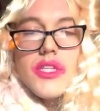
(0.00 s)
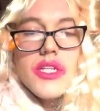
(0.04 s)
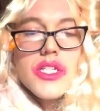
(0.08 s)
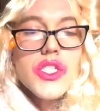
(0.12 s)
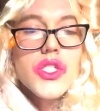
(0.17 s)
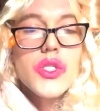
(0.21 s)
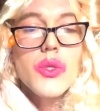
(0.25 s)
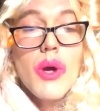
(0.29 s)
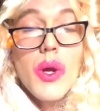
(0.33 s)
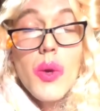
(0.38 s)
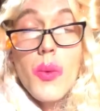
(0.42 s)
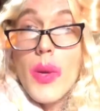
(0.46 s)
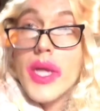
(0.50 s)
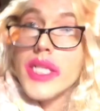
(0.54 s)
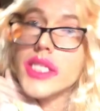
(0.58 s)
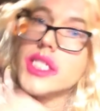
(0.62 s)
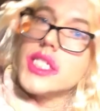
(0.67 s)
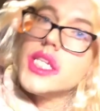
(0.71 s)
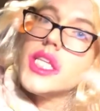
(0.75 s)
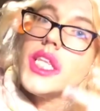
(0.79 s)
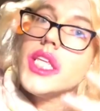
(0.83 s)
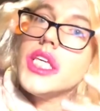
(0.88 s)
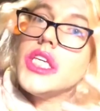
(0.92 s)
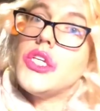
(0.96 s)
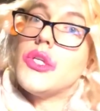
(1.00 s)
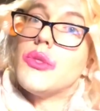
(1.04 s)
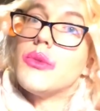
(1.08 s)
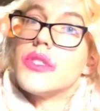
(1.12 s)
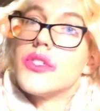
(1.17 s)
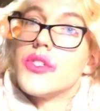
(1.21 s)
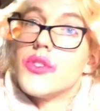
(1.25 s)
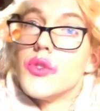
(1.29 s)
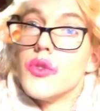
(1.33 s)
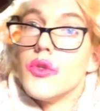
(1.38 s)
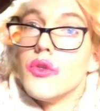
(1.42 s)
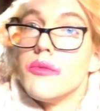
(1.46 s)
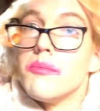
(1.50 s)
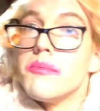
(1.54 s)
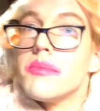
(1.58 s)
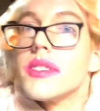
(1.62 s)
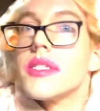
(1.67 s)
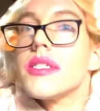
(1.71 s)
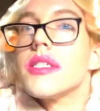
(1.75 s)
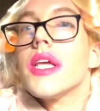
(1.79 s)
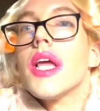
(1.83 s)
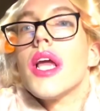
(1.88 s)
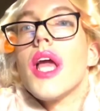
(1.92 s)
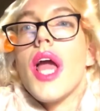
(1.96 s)
So I went to the
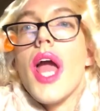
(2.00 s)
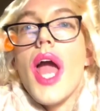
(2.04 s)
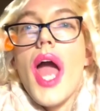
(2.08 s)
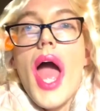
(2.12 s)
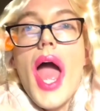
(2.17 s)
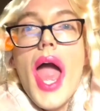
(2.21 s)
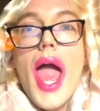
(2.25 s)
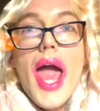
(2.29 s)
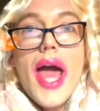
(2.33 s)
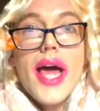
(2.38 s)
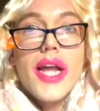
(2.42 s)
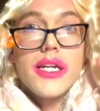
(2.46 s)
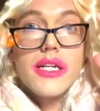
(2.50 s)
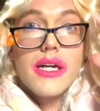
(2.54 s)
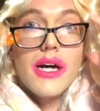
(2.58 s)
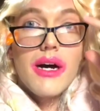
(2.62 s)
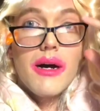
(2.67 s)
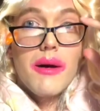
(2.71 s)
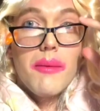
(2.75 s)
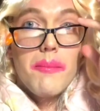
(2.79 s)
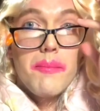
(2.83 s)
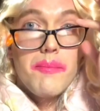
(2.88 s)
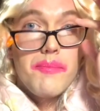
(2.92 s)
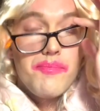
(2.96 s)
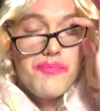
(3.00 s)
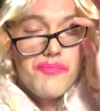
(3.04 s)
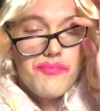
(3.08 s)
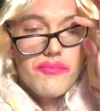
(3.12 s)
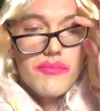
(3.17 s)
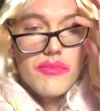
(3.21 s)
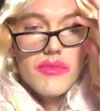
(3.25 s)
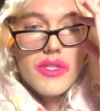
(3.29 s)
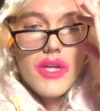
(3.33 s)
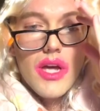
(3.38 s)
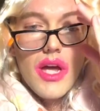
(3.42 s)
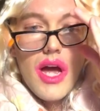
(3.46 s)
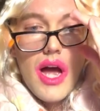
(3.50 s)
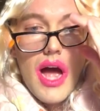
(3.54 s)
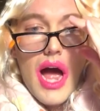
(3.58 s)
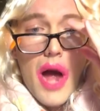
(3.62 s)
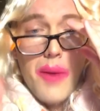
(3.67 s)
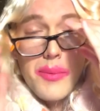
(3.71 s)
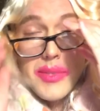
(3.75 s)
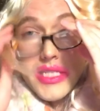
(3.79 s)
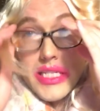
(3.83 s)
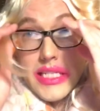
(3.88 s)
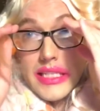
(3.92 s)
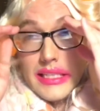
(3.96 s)
YouTubes and
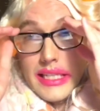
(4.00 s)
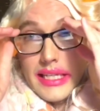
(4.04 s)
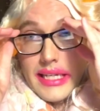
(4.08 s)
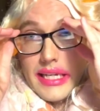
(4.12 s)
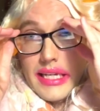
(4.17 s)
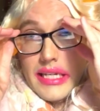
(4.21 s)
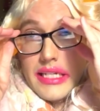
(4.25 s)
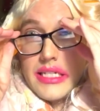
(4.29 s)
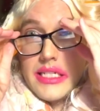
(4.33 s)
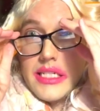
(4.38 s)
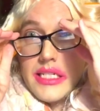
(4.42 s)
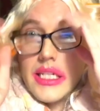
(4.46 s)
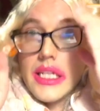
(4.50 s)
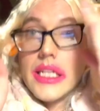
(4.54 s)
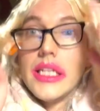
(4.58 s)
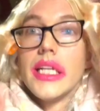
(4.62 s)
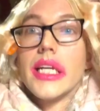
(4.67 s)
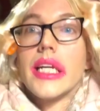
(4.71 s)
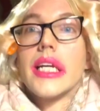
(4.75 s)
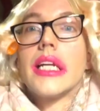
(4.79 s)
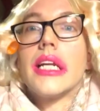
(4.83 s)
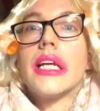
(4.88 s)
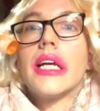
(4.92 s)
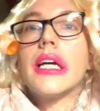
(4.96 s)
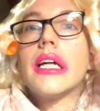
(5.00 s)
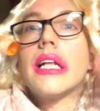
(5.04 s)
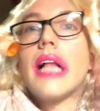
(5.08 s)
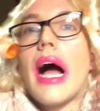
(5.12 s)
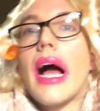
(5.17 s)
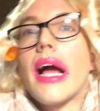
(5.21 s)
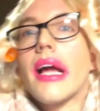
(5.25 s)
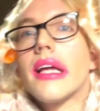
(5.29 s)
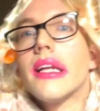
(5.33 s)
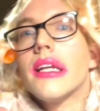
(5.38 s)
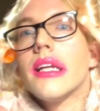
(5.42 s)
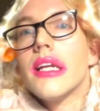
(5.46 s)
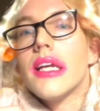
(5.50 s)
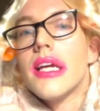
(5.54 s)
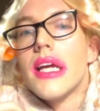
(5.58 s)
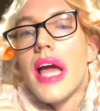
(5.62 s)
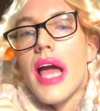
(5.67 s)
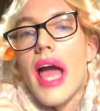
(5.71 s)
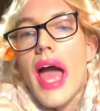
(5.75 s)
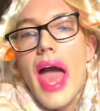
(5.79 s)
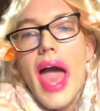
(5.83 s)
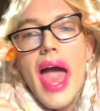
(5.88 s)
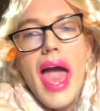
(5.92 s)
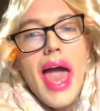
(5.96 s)
I was clicking and clicking and clacking,
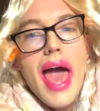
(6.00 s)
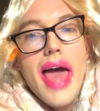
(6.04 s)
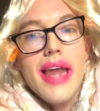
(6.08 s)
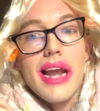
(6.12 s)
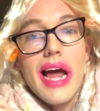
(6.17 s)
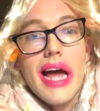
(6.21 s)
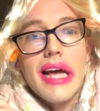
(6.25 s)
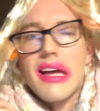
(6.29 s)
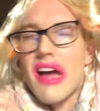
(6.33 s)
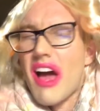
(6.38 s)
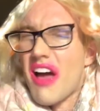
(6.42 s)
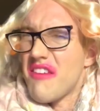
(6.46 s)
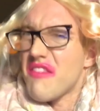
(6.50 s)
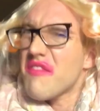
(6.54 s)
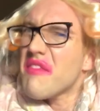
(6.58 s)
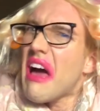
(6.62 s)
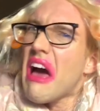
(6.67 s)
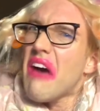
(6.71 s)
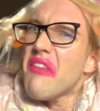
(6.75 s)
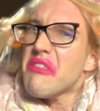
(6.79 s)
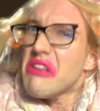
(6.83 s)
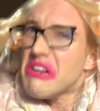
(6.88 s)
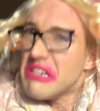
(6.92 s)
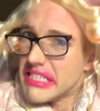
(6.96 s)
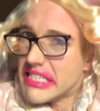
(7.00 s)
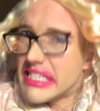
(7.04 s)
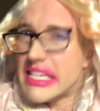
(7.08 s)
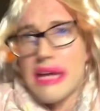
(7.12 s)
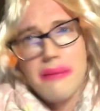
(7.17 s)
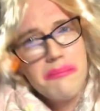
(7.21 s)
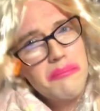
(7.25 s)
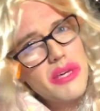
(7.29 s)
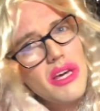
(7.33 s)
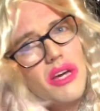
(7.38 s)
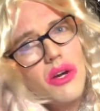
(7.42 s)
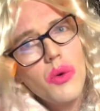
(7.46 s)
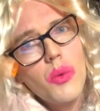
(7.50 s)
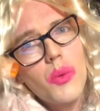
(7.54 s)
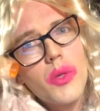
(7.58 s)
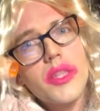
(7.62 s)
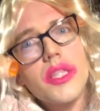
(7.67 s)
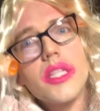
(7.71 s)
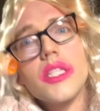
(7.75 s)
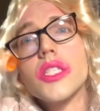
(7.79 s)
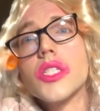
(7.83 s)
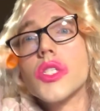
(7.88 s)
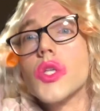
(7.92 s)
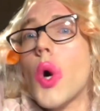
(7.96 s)
and I found their debut
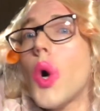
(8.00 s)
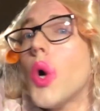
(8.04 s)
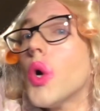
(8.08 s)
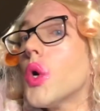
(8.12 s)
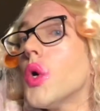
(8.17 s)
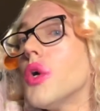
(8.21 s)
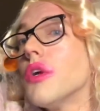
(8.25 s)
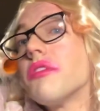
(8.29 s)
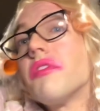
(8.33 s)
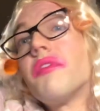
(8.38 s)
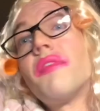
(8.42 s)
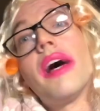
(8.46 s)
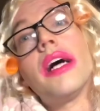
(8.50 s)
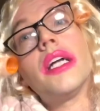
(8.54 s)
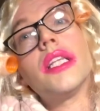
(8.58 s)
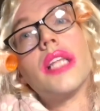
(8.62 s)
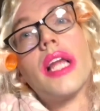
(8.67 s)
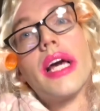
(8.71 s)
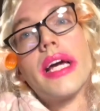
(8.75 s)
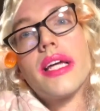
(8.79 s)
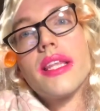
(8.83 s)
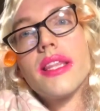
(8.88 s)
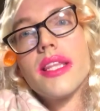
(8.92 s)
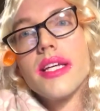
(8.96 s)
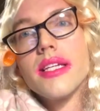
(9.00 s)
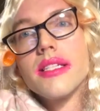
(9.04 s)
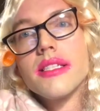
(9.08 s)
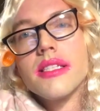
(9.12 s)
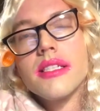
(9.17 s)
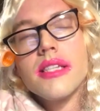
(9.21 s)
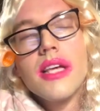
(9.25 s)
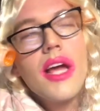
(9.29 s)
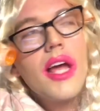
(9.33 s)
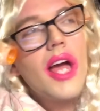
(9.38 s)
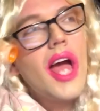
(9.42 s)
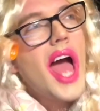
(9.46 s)
with a song called Felt Like This.